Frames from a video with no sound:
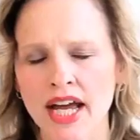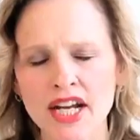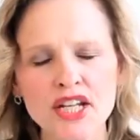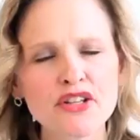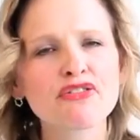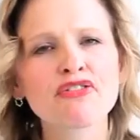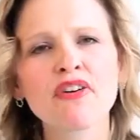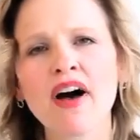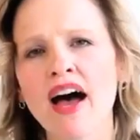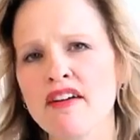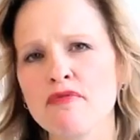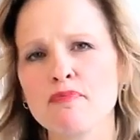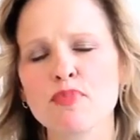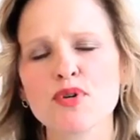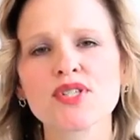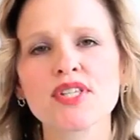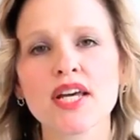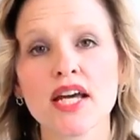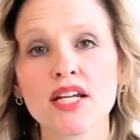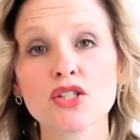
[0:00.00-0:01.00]

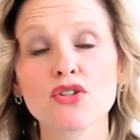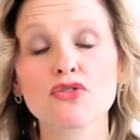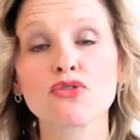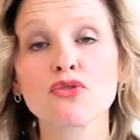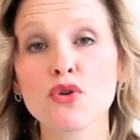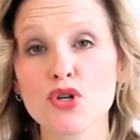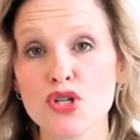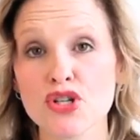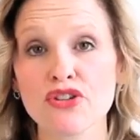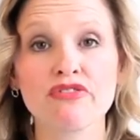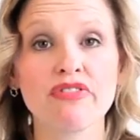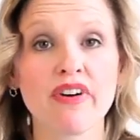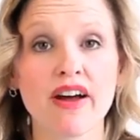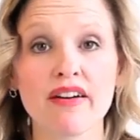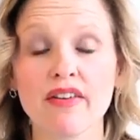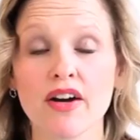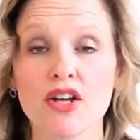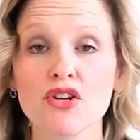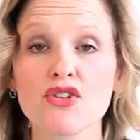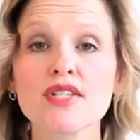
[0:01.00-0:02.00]
95% of Fortune
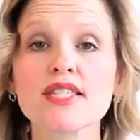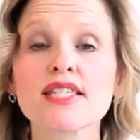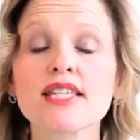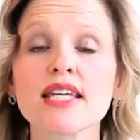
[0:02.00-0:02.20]
500